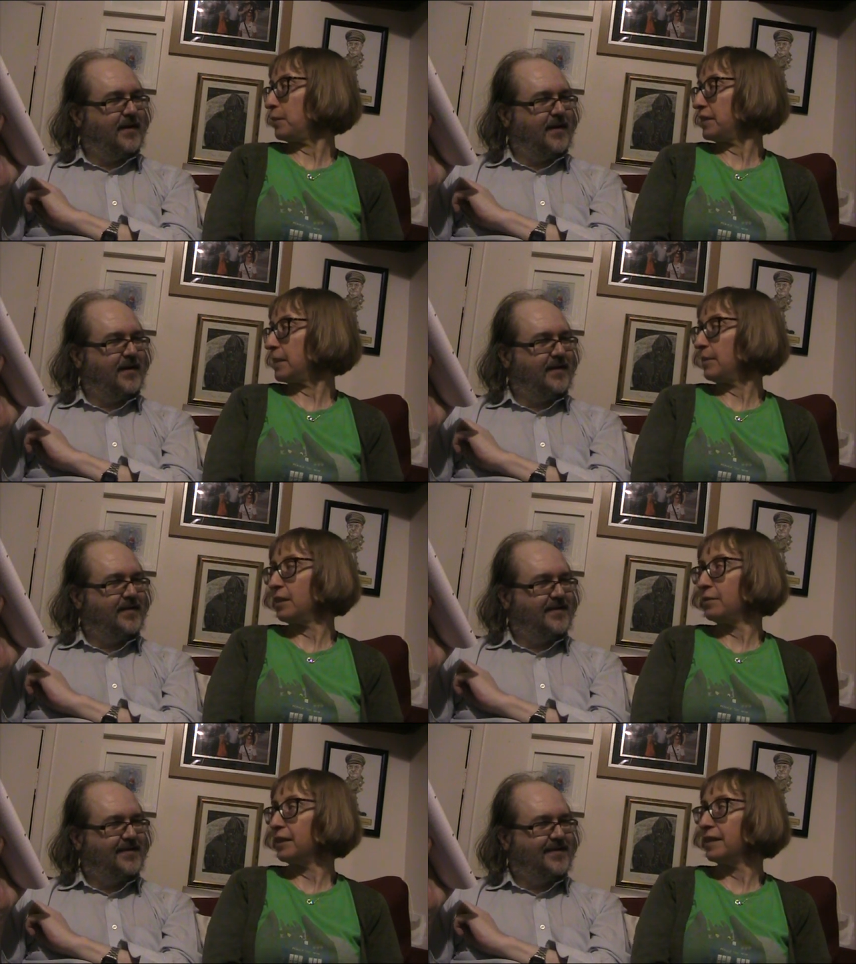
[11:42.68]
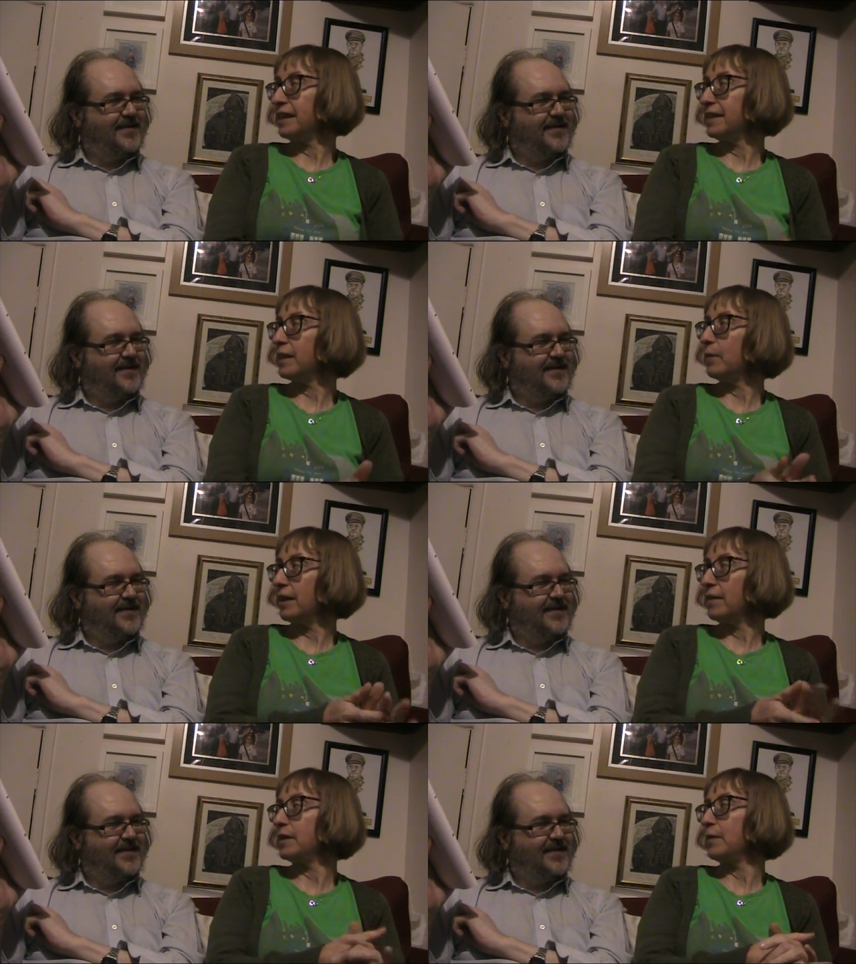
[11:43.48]
Speaker 1: for yeah. some of those. And I think Snow
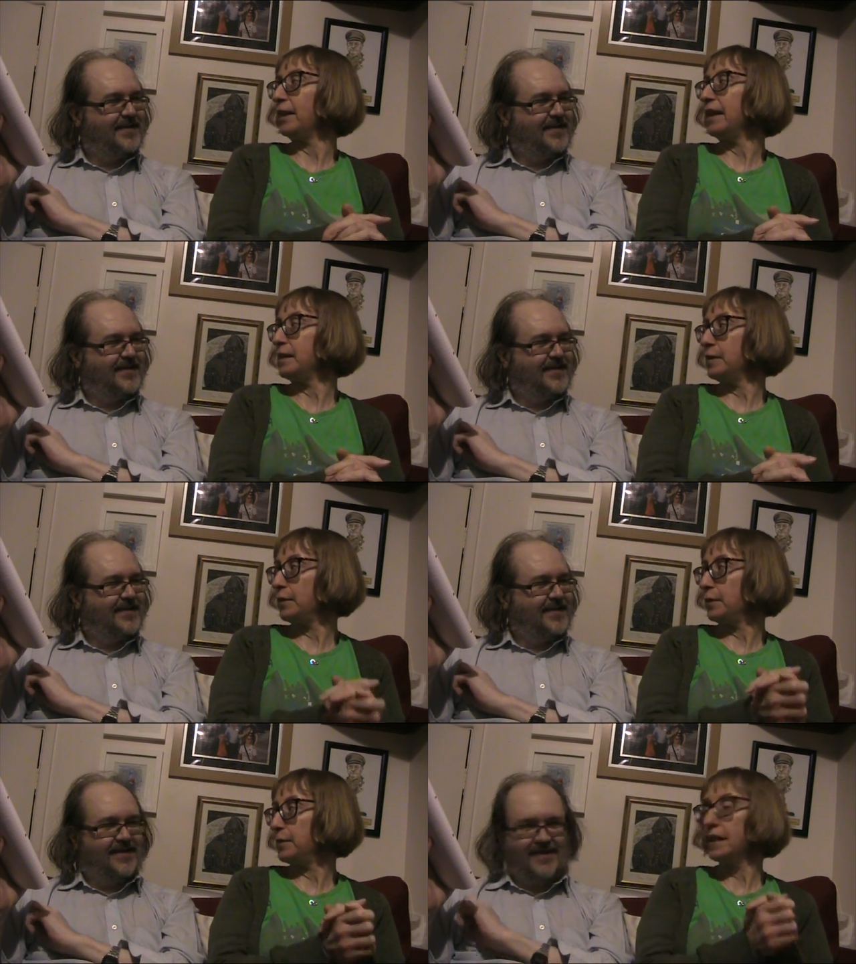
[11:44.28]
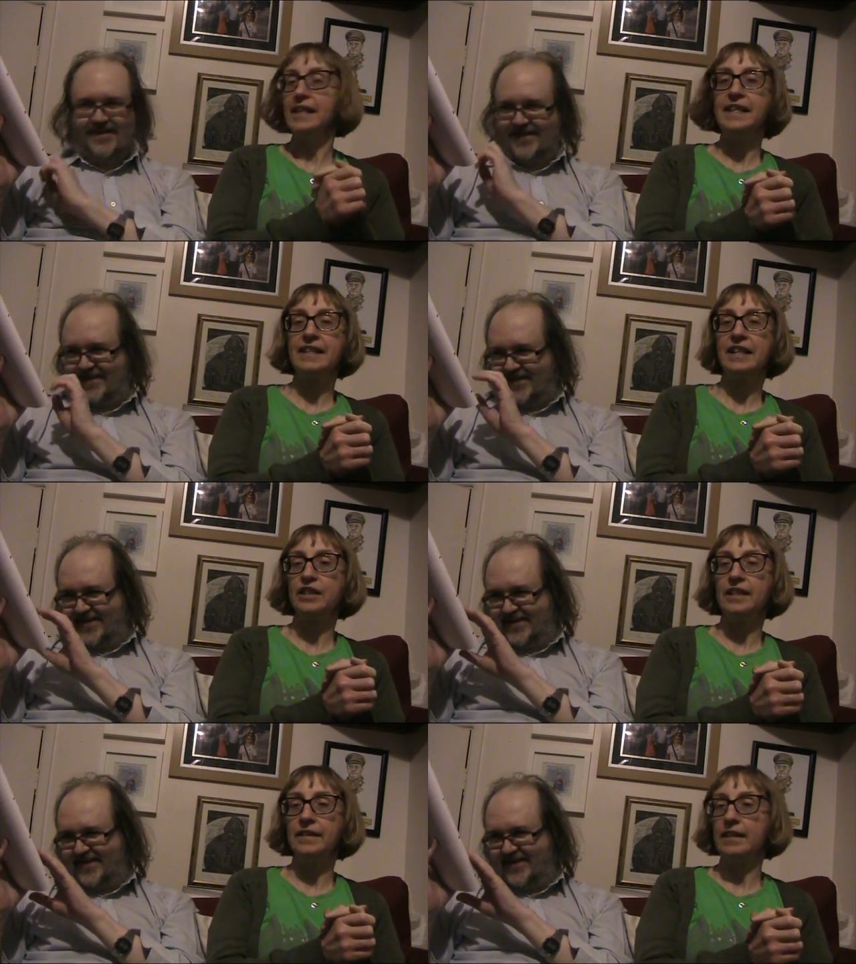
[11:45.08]
White and the Seven Keys to Doomsday is
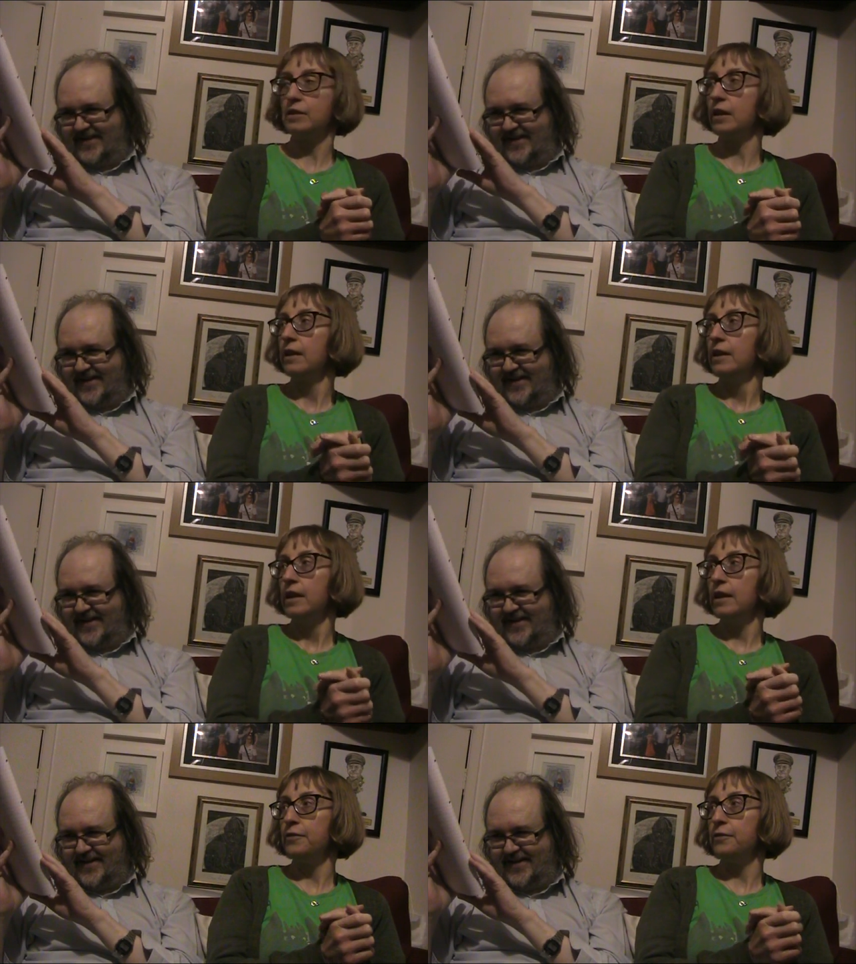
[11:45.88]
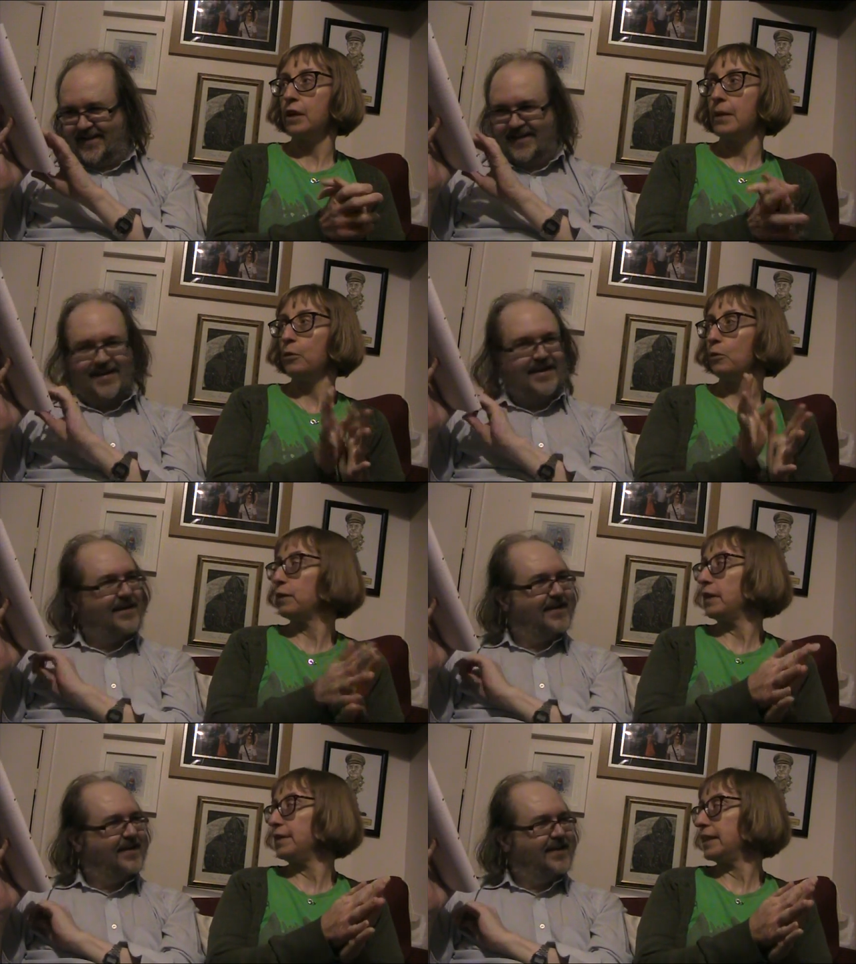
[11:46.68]
actually in there. Uh, Time Lord
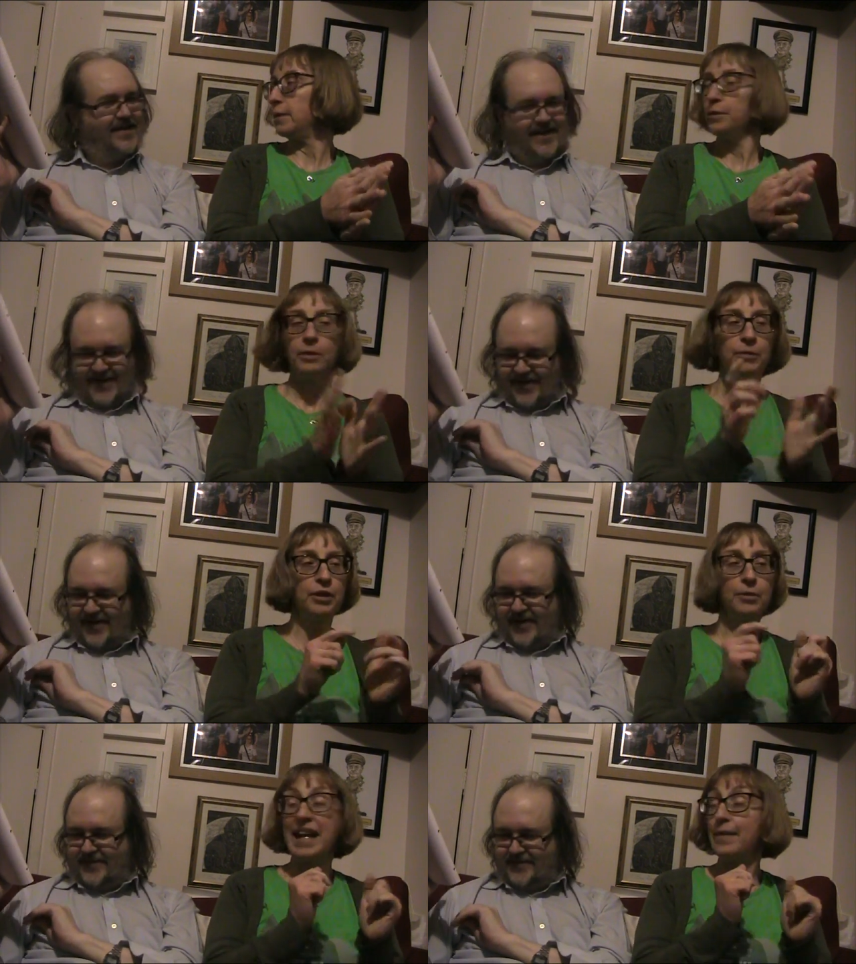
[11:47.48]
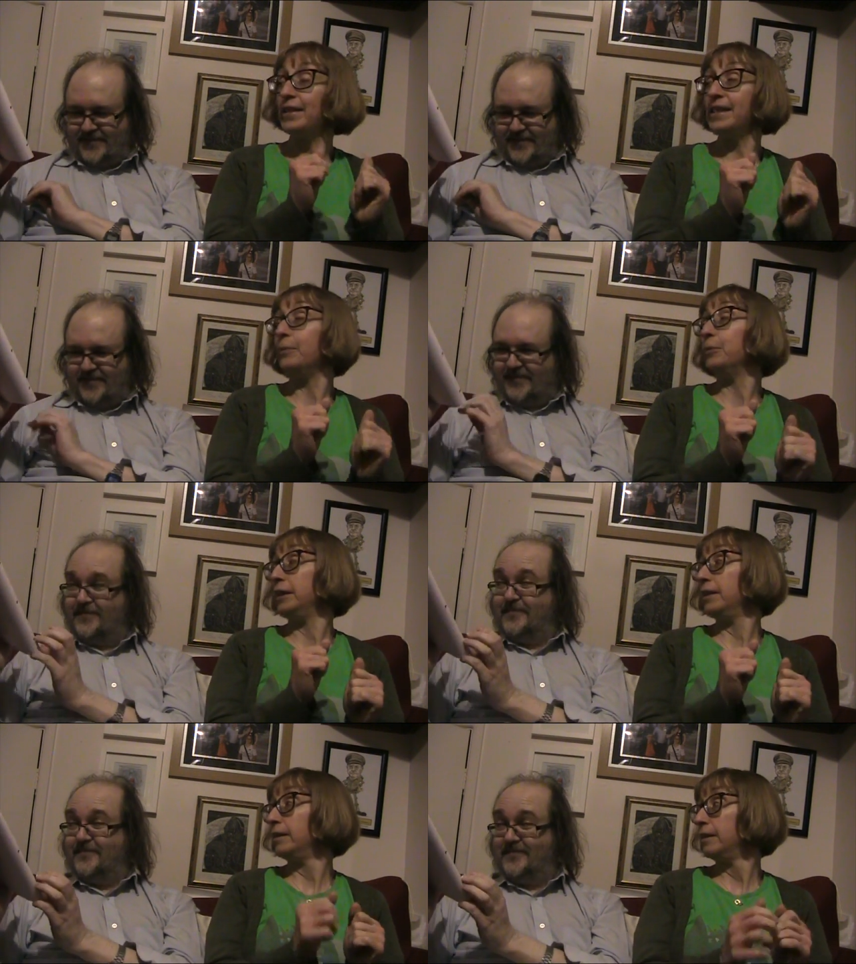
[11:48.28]
Fairy Tales. I okay. do have it
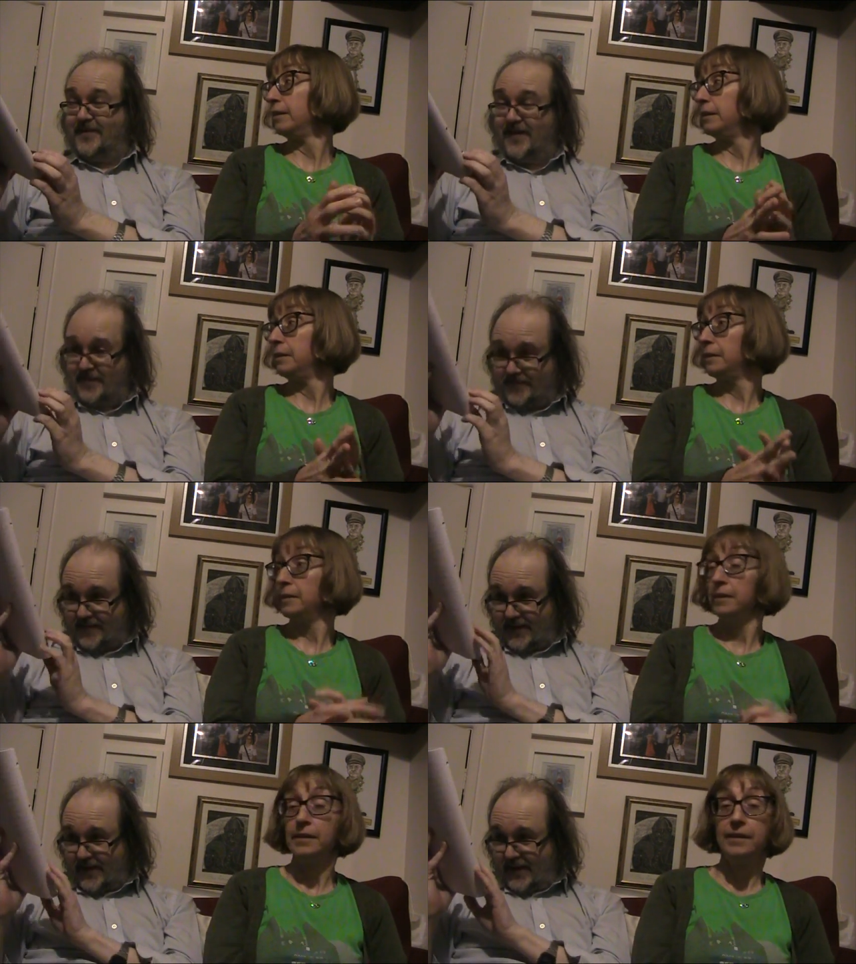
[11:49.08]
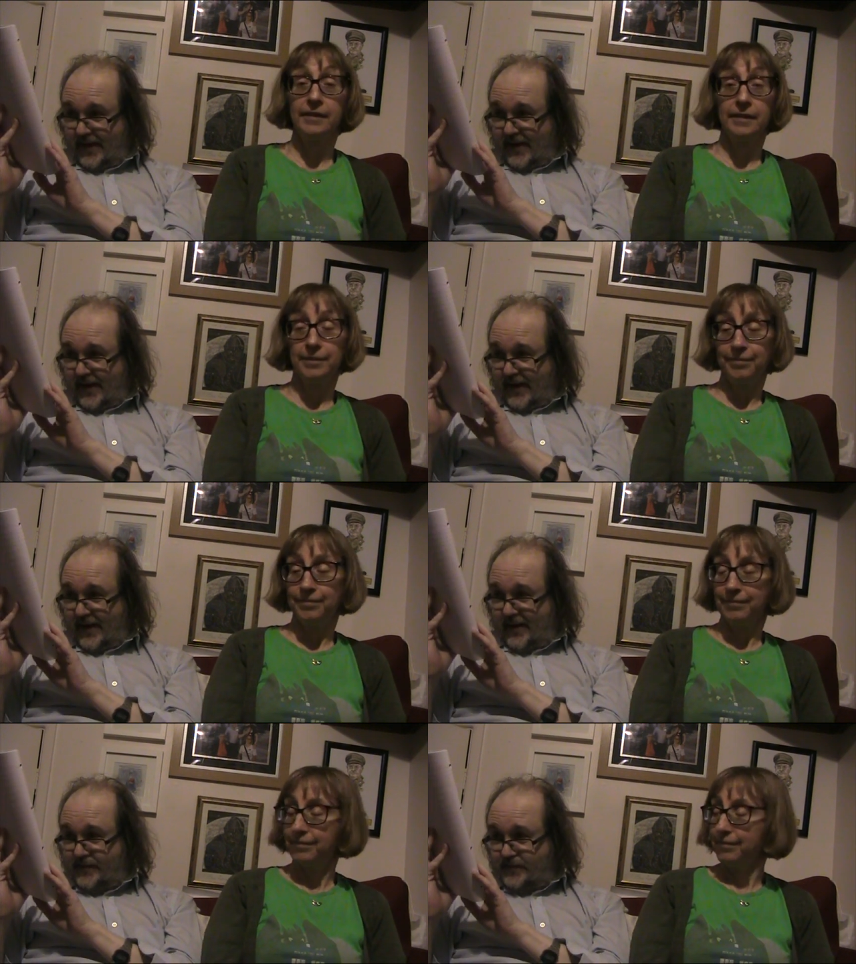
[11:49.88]
somewhere.
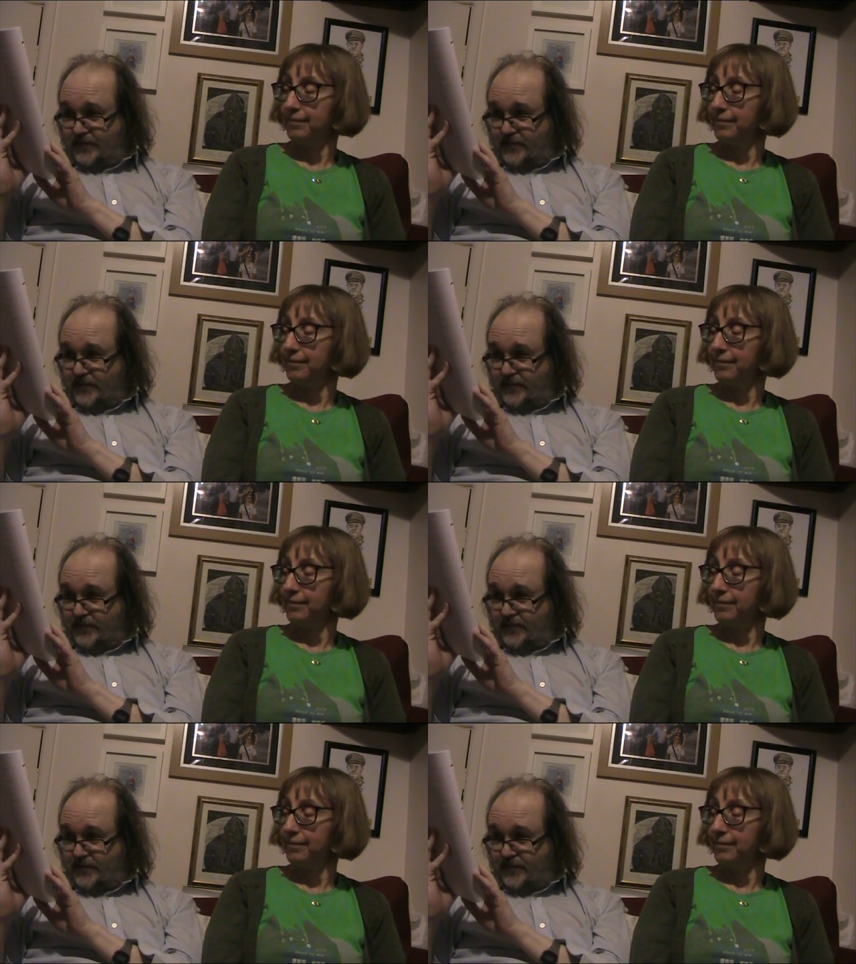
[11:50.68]
Um,